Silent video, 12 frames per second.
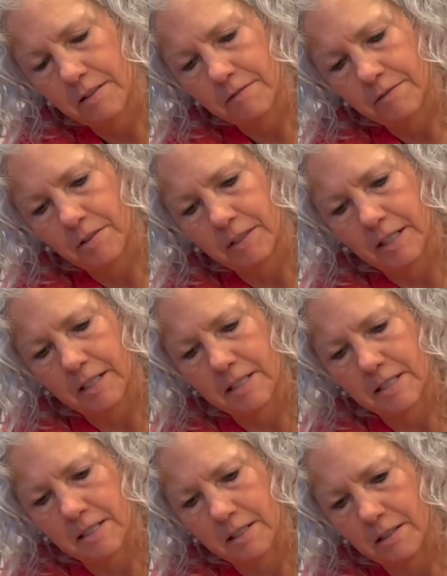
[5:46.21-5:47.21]
If you let it
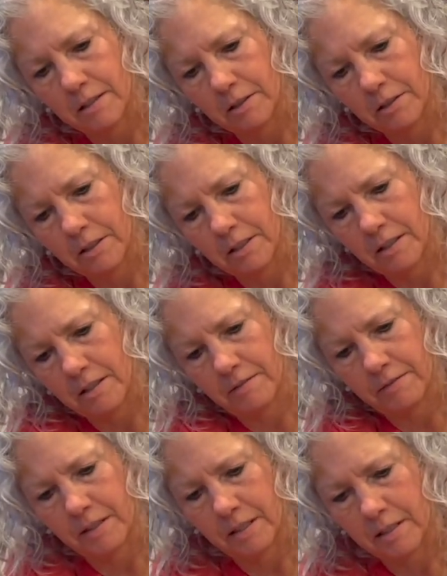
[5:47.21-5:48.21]
sit long enough,
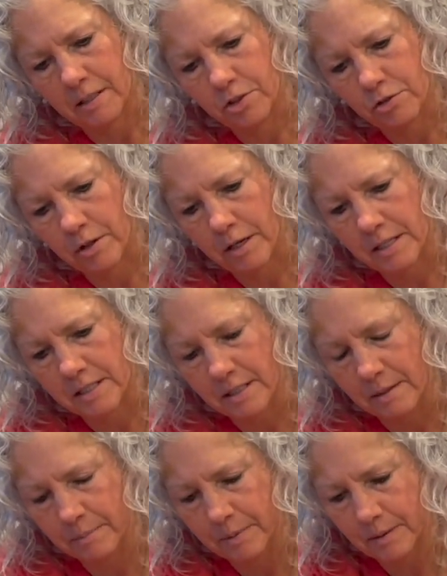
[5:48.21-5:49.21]
then it dries
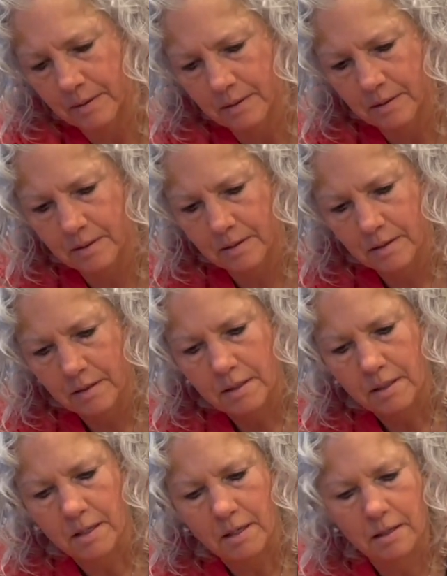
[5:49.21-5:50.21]
up,
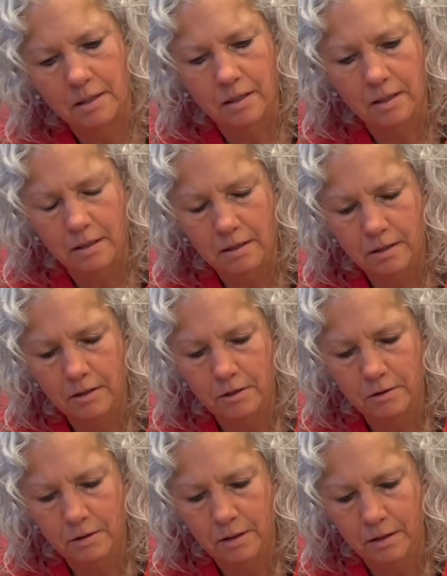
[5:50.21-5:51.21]
and then you
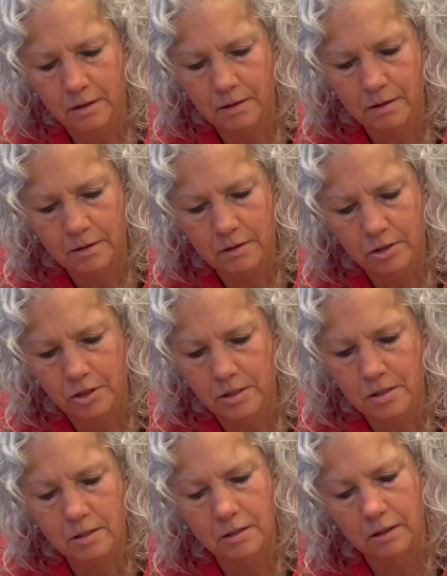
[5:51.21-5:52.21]
can
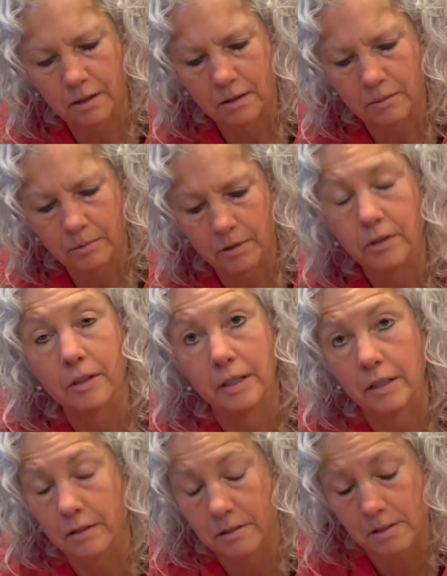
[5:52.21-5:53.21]
just clean them with your
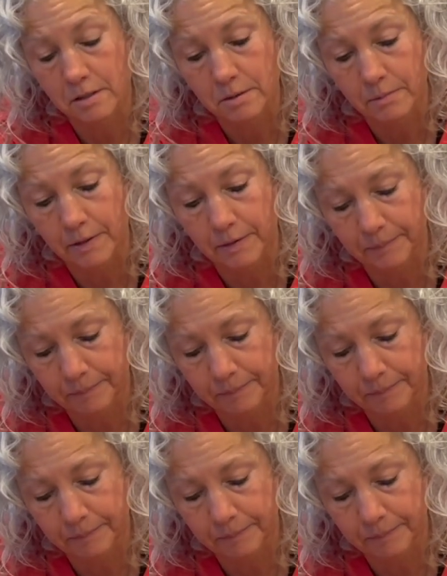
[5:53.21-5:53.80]
hands as well.